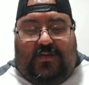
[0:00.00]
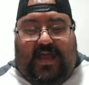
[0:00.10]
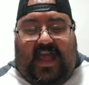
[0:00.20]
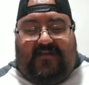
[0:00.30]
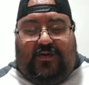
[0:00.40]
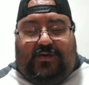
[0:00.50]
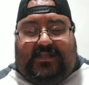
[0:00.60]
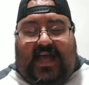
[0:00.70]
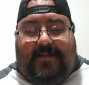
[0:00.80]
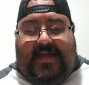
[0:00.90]
we have
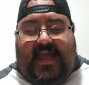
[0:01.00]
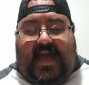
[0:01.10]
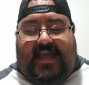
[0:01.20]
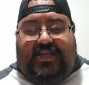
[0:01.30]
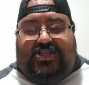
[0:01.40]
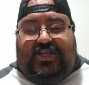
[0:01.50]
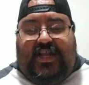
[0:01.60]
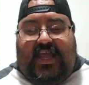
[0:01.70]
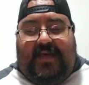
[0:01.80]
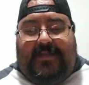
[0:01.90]
Utami
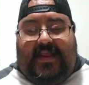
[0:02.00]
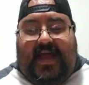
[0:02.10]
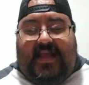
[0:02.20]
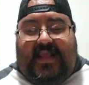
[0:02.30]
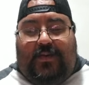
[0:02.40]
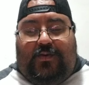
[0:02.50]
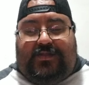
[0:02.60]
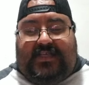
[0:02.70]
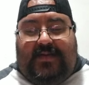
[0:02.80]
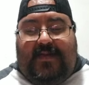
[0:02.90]
Hayashishita and Mirai. They will
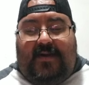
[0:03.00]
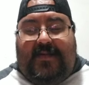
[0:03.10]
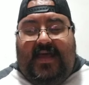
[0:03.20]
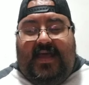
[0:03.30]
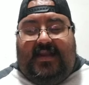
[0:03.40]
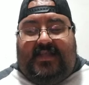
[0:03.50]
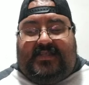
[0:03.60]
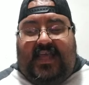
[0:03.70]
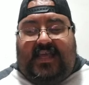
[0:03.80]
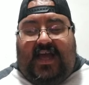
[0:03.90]
team up to
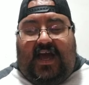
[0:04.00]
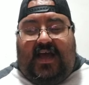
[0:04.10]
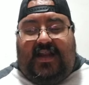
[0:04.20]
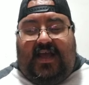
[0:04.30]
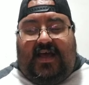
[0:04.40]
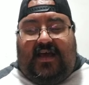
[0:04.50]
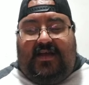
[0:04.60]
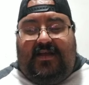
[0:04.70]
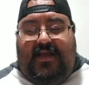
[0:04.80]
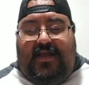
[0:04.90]
take on
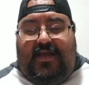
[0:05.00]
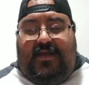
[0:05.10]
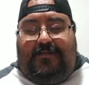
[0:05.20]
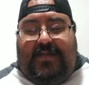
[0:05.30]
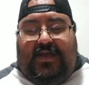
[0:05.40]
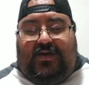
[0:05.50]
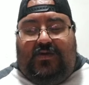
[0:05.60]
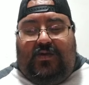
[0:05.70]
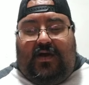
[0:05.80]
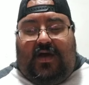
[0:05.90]
uh,
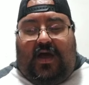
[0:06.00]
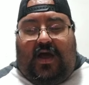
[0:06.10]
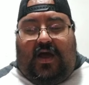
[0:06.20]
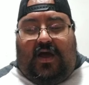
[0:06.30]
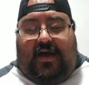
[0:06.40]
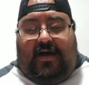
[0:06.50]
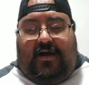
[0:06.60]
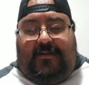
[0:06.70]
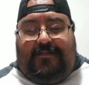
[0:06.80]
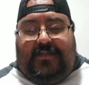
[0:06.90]
Miku
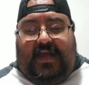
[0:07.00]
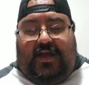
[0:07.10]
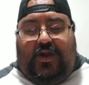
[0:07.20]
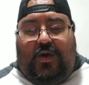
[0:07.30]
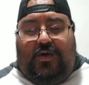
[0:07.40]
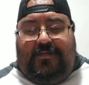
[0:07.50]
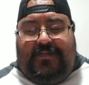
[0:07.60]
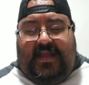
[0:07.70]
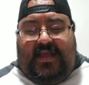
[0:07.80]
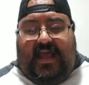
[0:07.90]
um, Aono
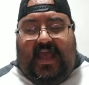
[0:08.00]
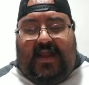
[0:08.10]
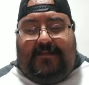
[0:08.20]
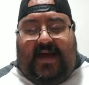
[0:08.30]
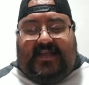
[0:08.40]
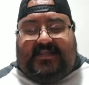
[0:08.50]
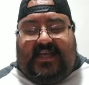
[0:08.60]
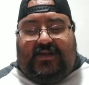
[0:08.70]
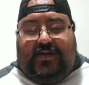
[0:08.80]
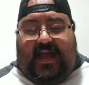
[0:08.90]
and Mai
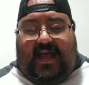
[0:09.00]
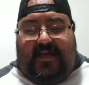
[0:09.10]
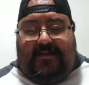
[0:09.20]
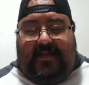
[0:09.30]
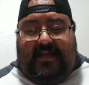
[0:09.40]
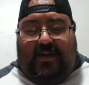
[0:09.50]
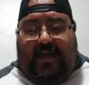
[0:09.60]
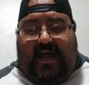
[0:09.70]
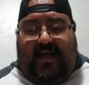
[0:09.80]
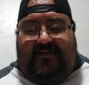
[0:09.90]
Sakurai. Then
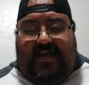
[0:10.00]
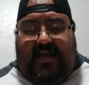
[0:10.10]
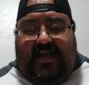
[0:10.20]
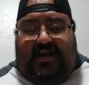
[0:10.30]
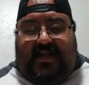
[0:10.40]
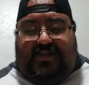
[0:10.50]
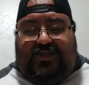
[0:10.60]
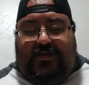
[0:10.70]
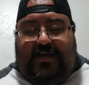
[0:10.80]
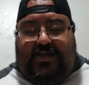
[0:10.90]
we have
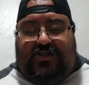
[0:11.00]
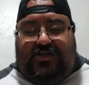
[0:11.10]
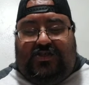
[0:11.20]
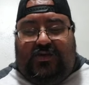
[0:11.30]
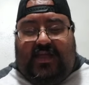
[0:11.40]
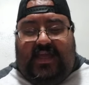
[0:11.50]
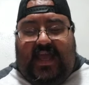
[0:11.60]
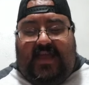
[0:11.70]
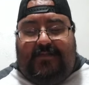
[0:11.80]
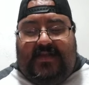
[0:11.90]
Natsumi Suzuki
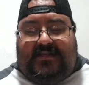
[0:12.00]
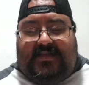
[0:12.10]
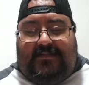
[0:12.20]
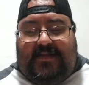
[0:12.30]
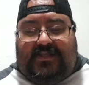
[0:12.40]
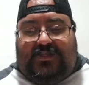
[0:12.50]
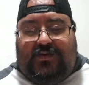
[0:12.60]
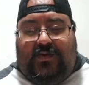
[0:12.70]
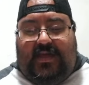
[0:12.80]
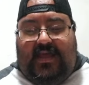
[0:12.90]
and Misa
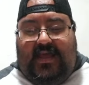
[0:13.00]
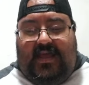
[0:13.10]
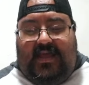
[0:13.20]
Matsui